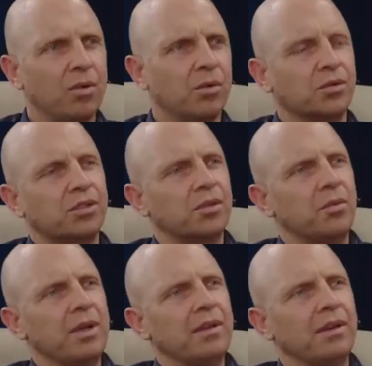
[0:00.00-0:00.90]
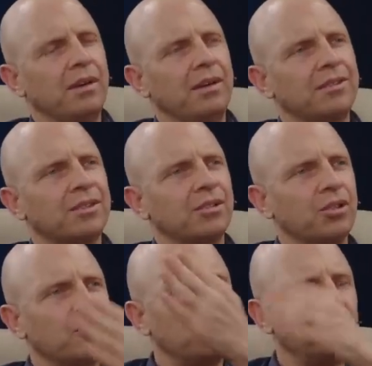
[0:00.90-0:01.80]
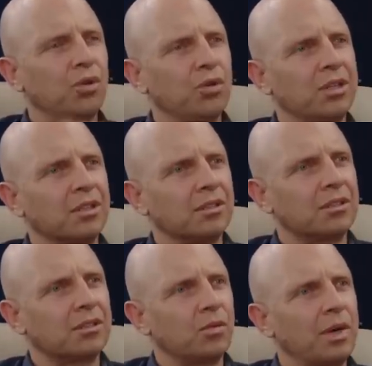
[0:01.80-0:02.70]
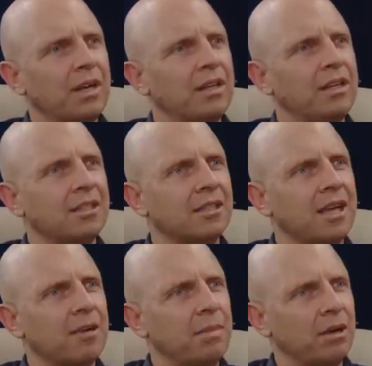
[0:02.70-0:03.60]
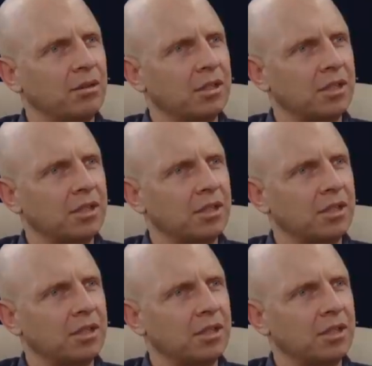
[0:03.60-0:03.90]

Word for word: course. We listened to Dawkins. What did he say about the